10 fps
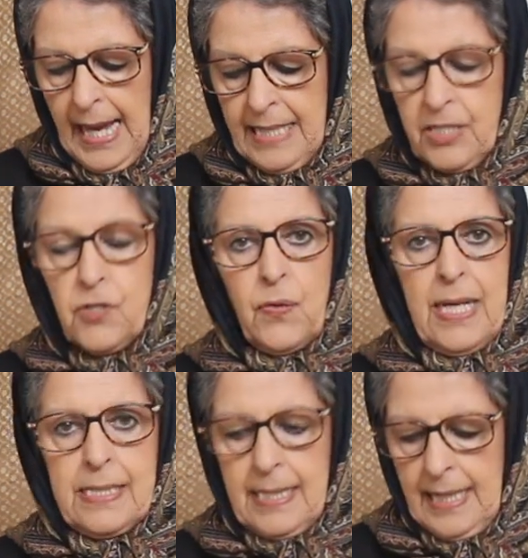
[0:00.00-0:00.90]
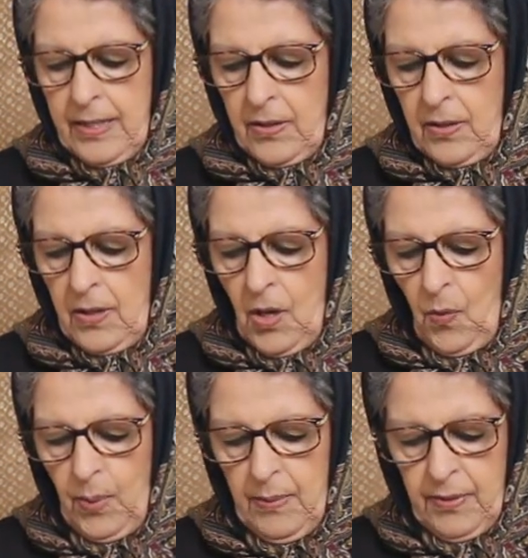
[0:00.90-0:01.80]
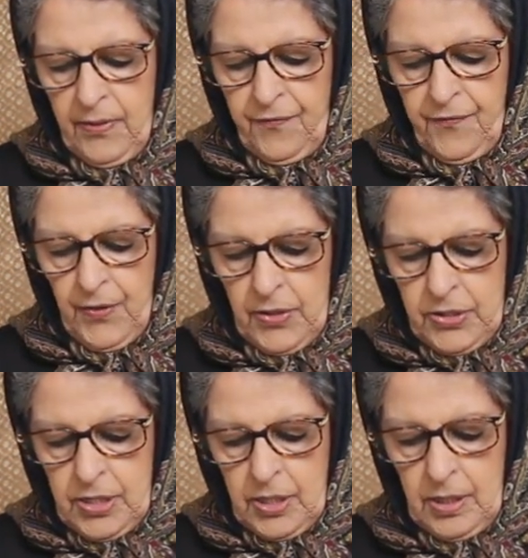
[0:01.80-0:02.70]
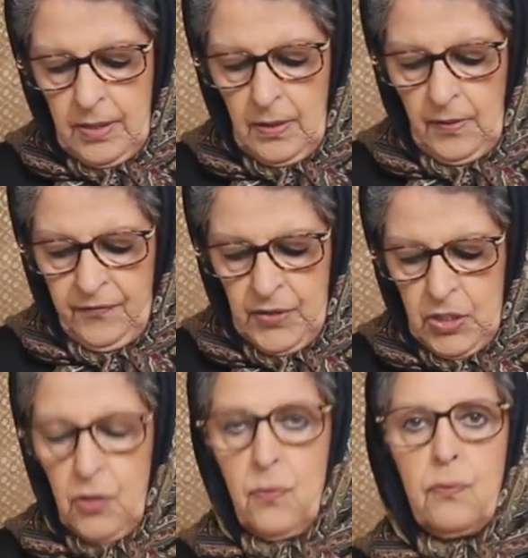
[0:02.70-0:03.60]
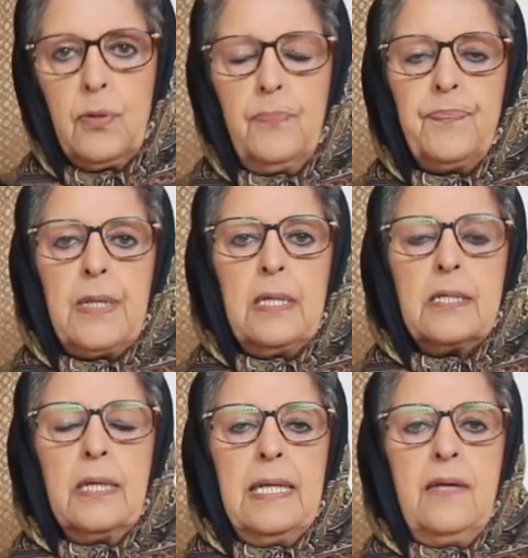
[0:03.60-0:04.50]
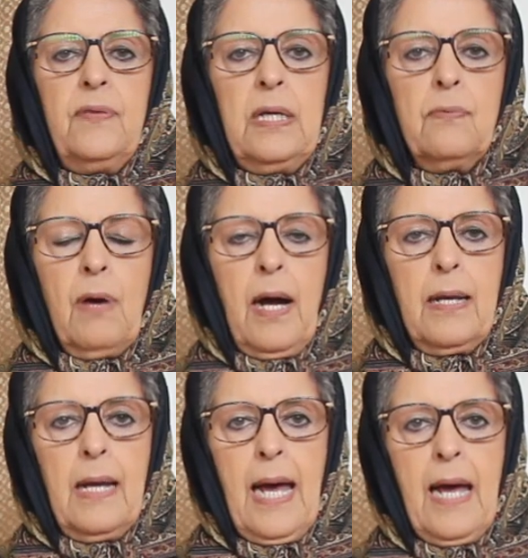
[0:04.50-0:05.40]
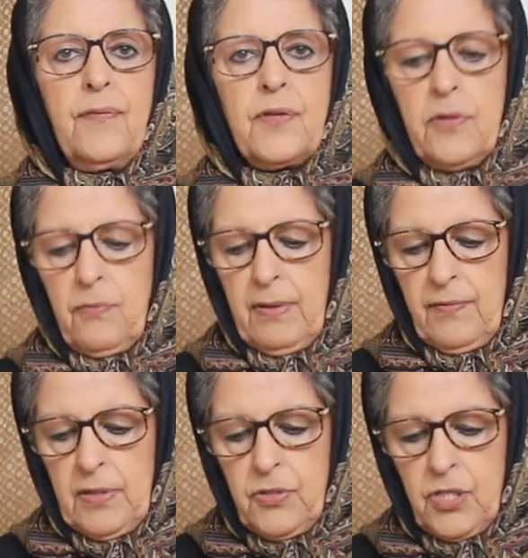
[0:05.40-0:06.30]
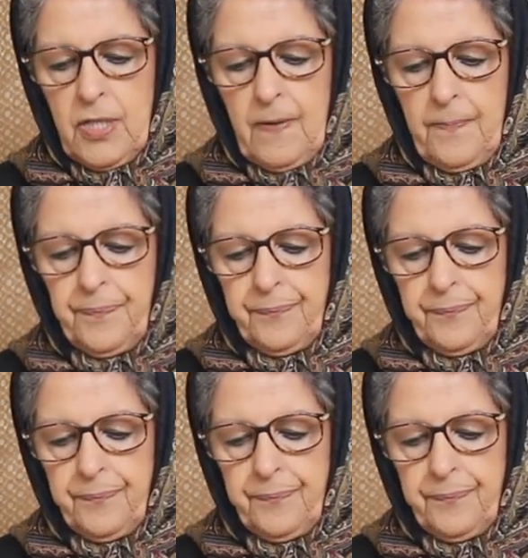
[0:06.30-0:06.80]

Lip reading: As a translator, we were the first official group to leave Iran after the revolution.